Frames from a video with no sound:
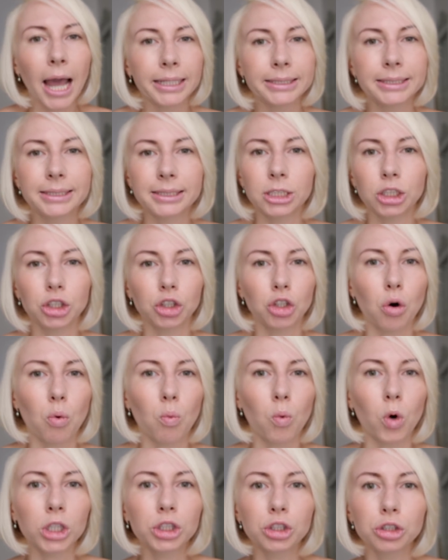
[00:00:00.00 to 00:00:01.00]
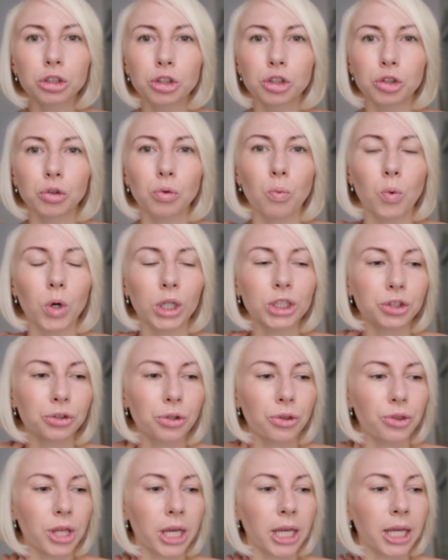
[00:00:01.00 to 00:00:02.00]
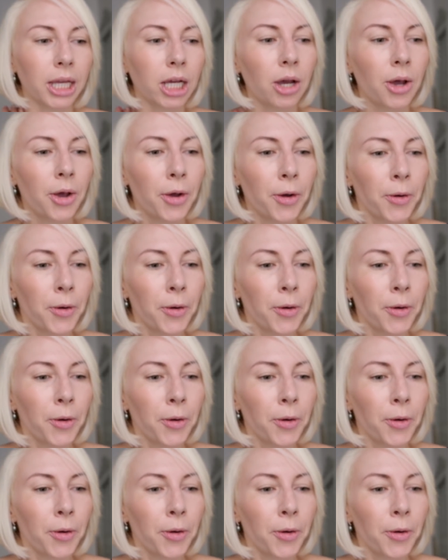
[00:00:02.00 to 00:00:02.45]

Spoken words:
didn't know what to do, what to think.